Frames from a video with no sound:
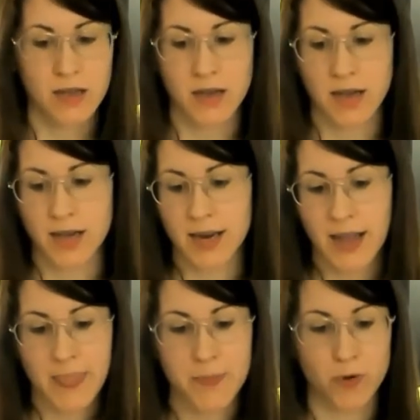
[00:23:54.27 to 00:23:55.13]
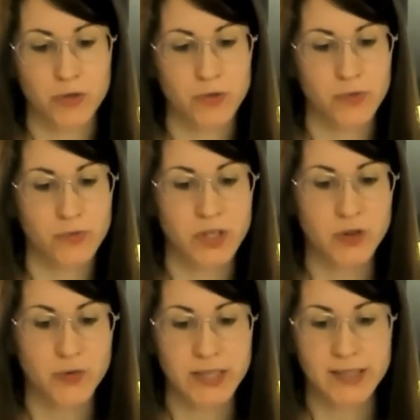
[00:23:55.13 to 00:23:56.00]
And at the bottom,
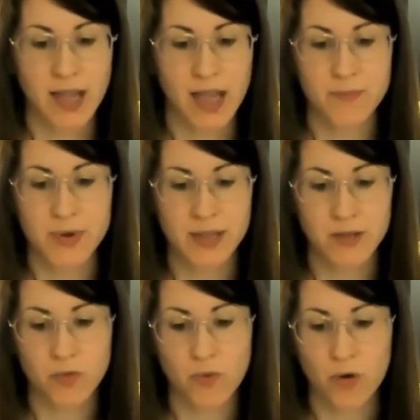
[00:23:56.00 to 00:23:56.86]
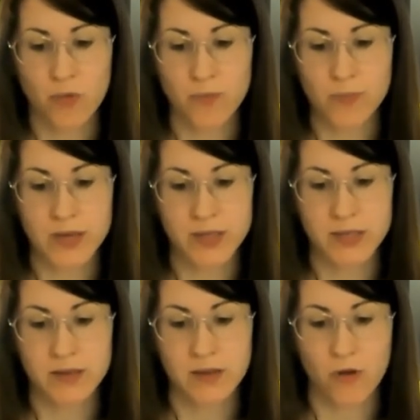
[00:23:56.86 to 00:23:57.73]
decrease time needed to
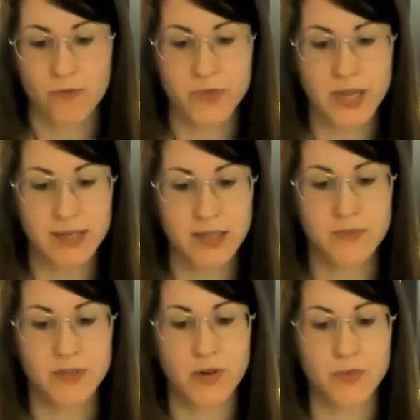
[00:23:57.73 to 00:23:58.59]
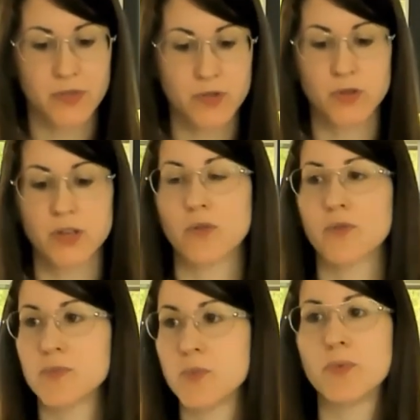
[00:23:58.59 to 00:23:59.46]
accomplish objectives and reducing or
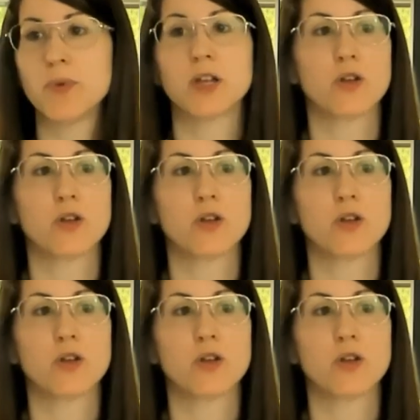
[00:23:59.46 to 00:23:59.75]
removing